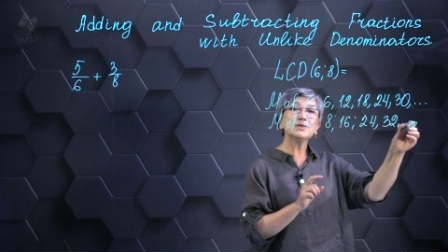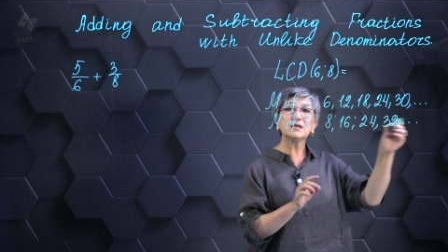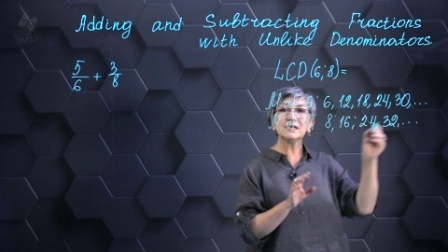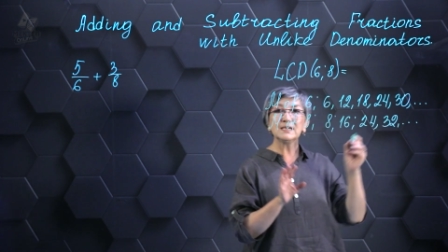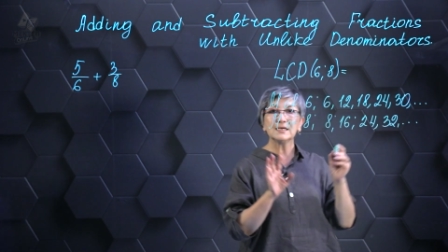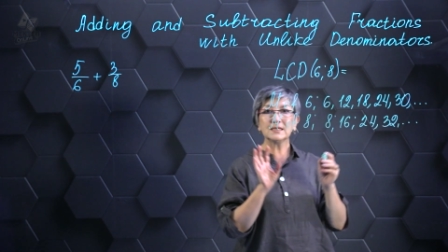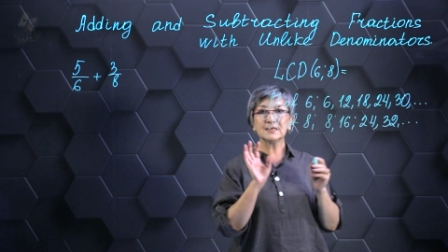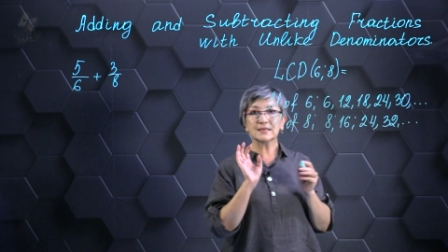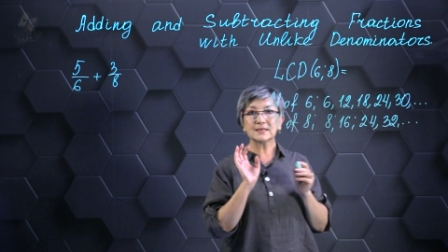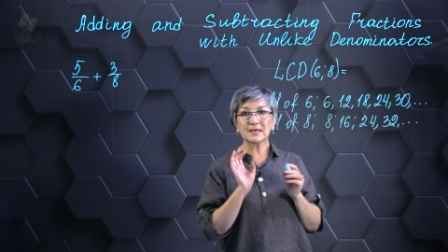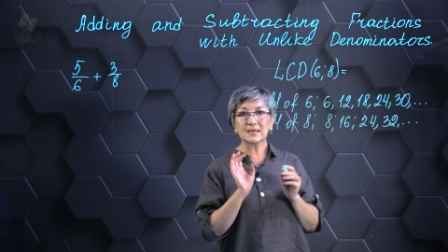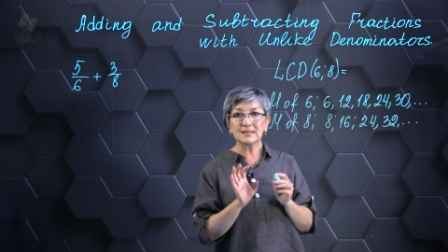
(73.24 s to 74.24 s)
and so
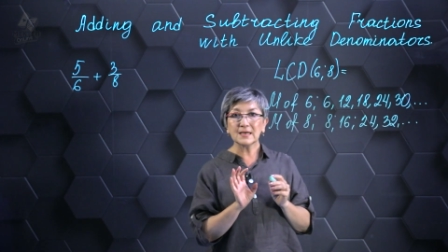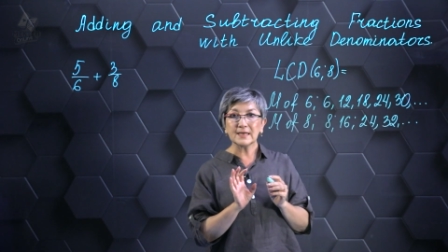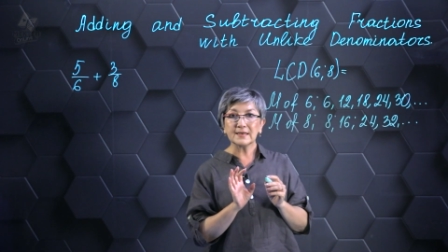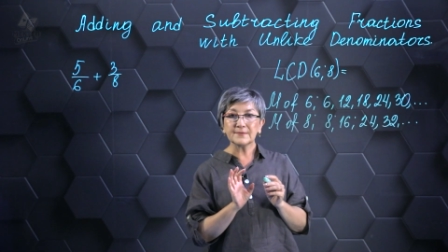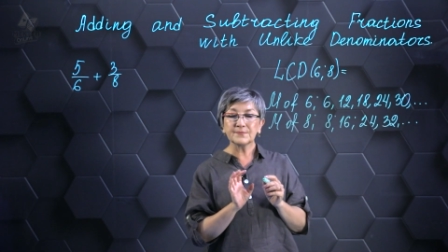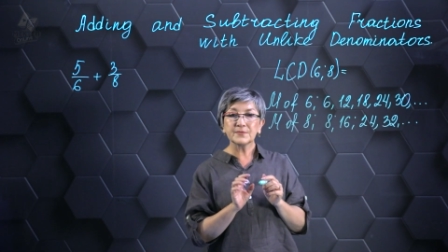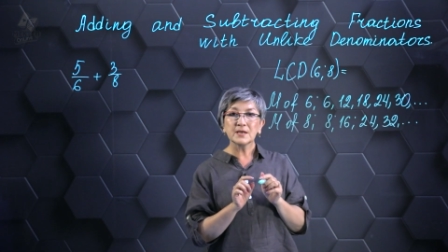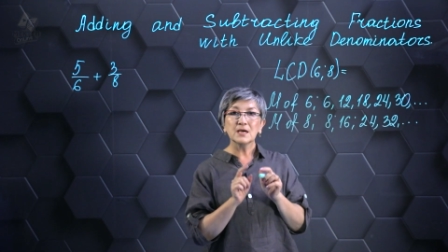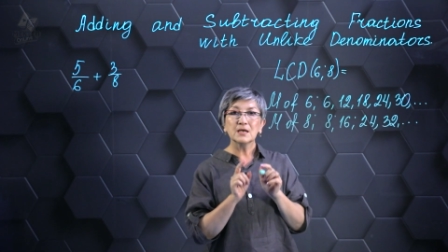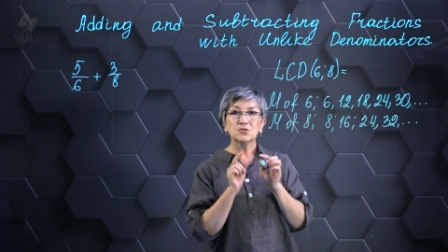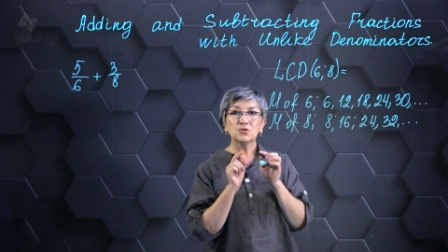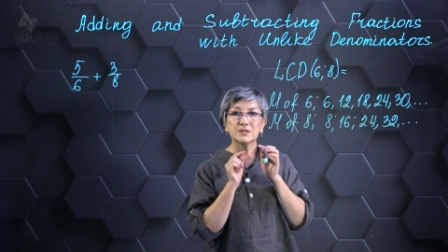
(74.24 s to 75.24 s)
on. And
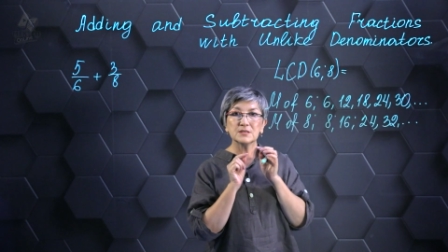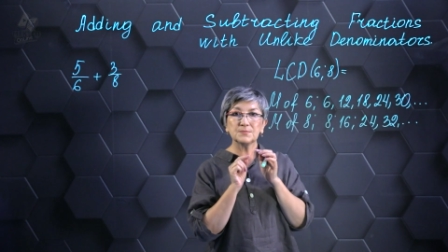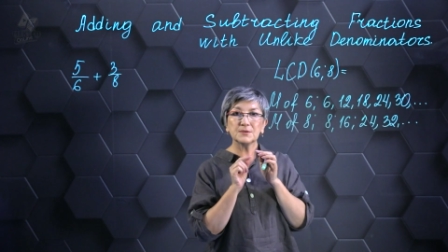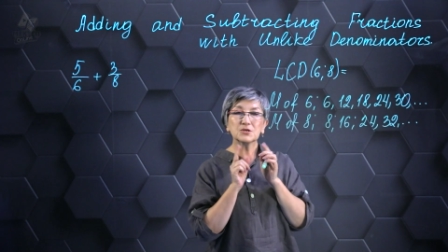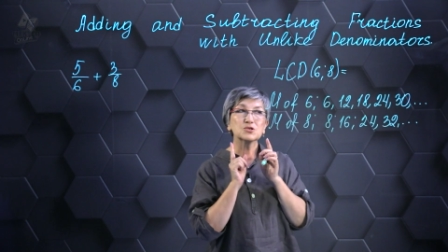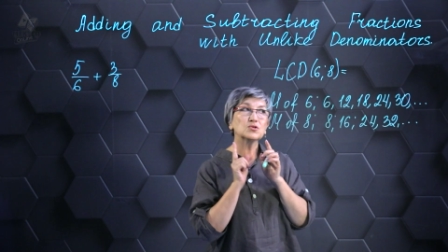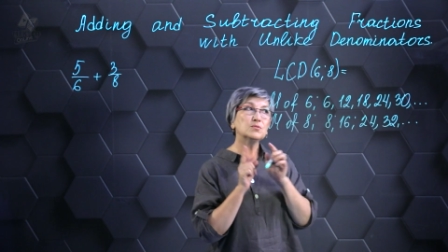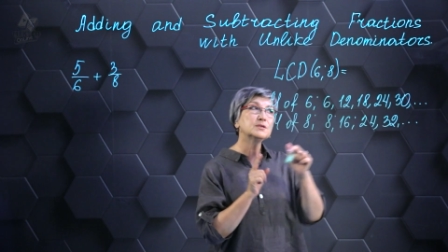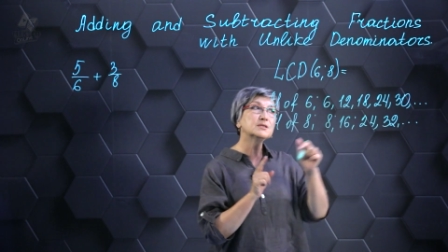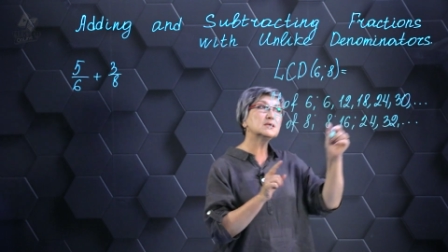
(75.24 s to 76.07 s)
now what do we do?